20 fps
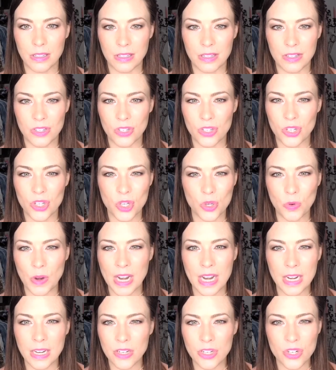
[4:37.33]

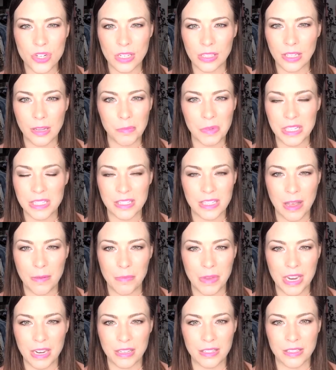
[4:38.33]
strange limits that
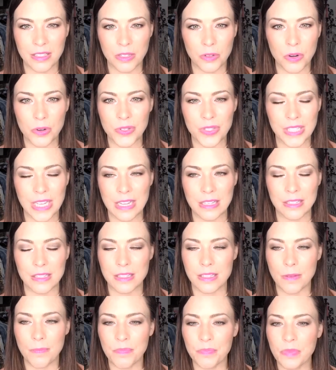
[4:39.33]
make 0
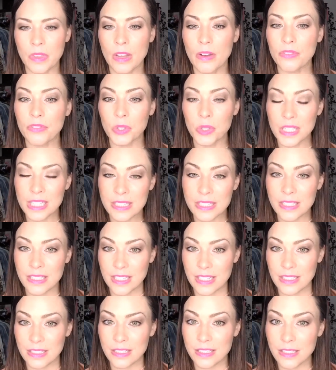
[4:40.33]
sense. For
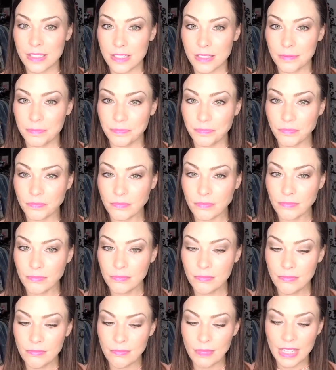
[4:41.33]
instance,
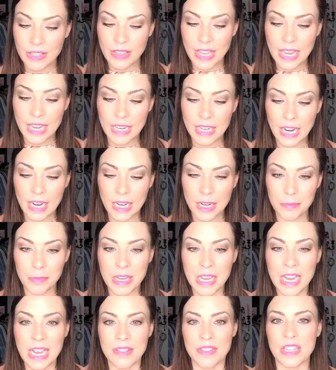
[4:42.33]
they
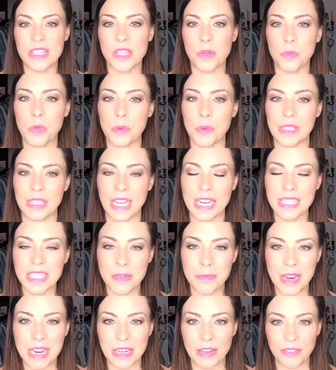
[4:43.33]
said, we would like to
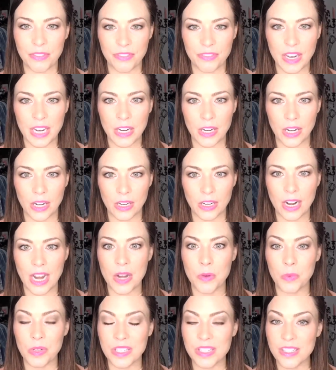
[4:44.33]
make it fair.
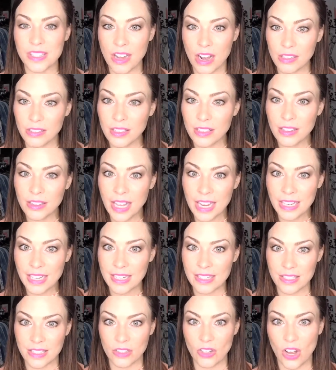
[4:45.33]
And when solid
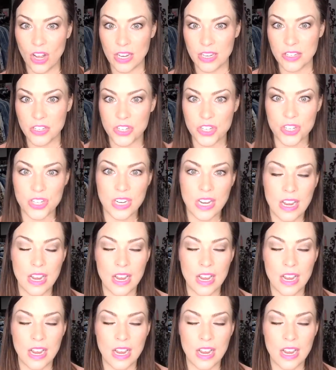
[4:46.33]
leggings launched